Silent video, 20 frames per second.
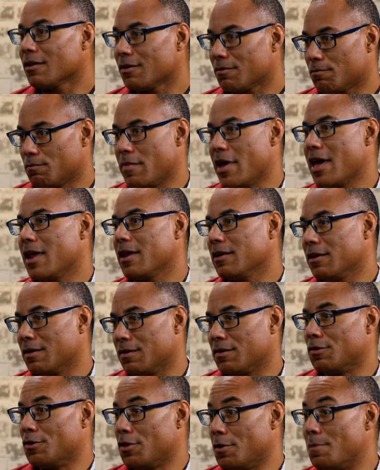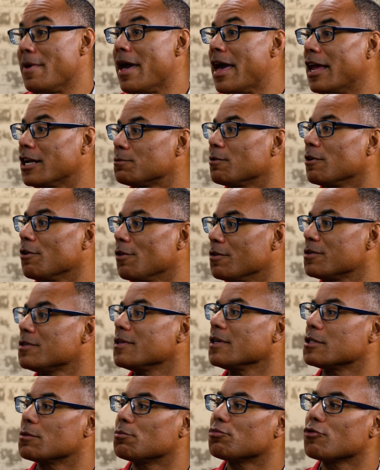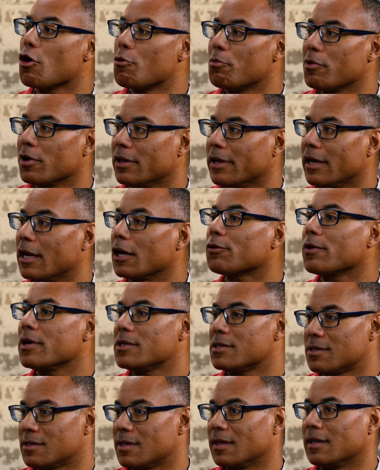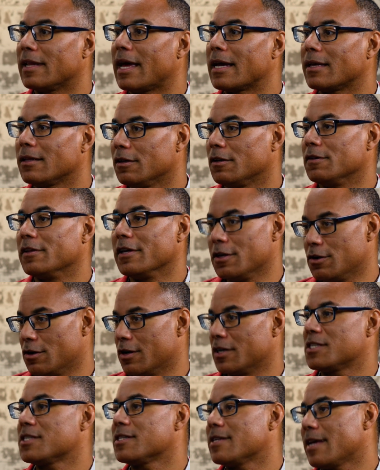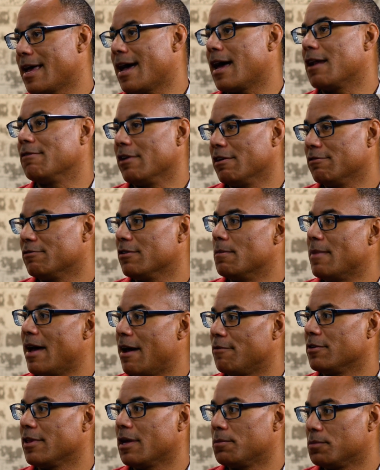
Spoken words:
The management of those things appropriately increases the likelihood that you're going to stay out of AFib after that